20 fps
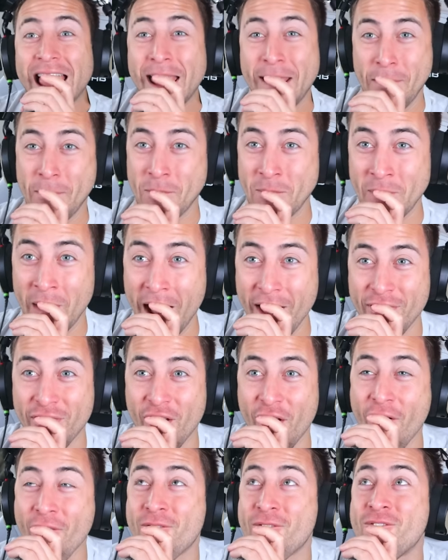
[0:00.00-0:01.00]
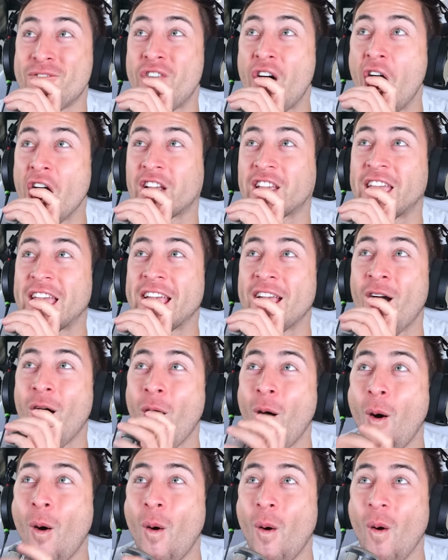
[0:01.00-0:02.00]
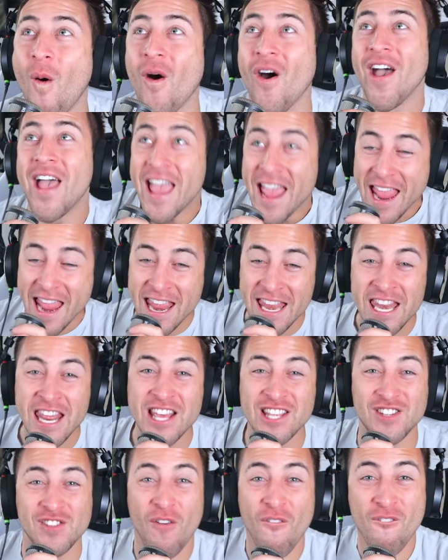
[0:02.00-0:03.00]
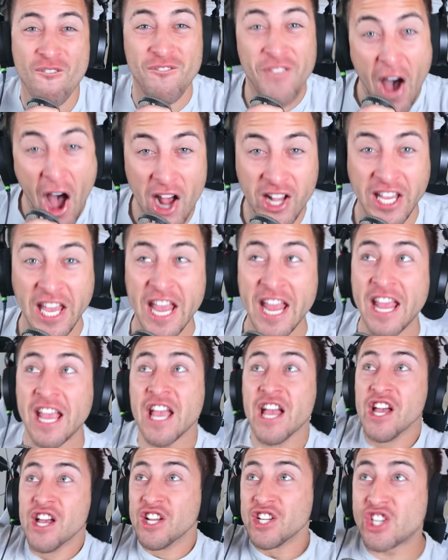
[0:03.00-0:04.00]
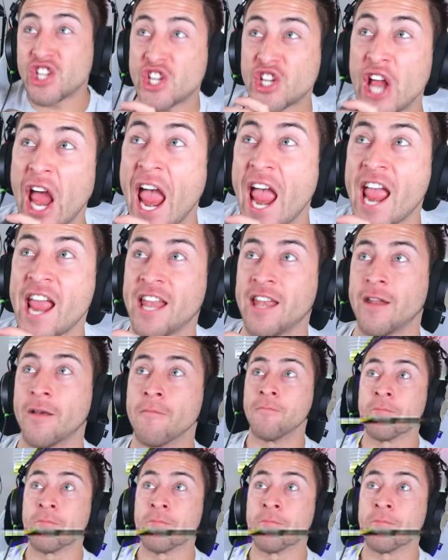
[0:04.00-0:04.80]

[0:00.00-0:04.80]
a mother hole in his Shane!